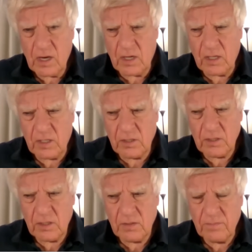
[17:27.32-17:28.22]

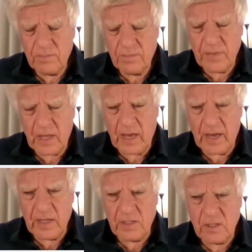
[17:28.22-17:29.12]
Uh,
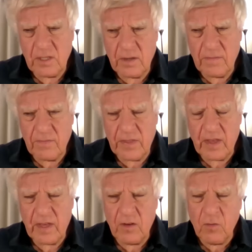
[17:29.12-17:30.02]
and
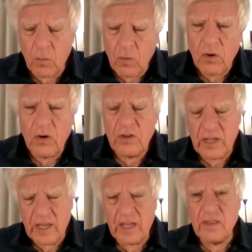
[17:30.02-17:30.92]
in order
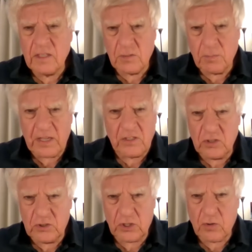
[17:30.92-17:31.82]
to get this
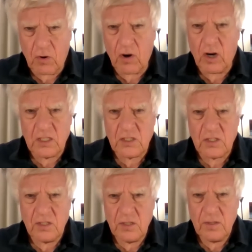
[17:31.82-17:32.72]
message
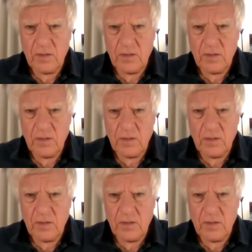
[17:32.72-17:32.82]
across,